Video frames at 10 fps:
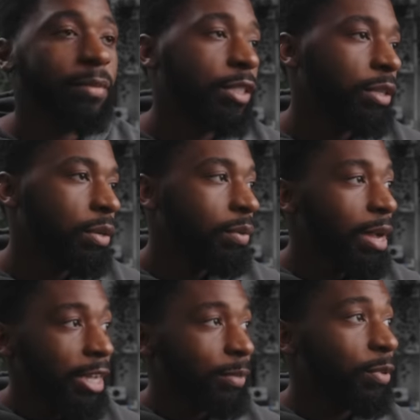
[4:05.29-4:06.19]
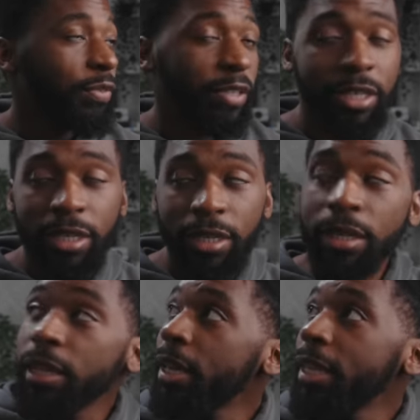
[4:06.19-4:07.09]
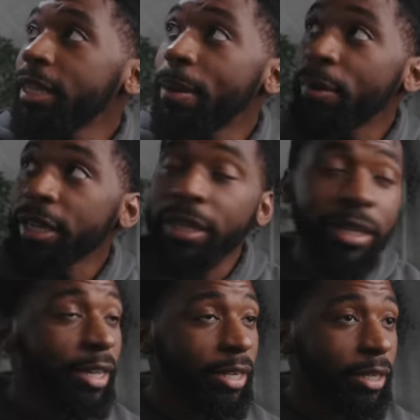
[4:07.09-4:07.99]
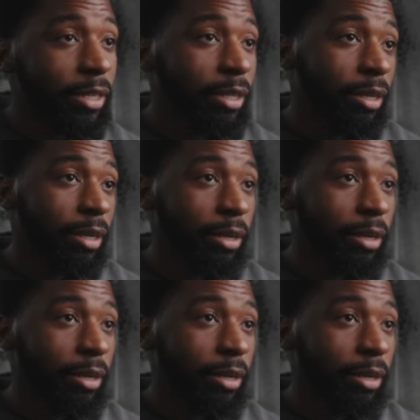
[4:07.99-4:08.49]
So I expose to the key, then I bring in the kicker,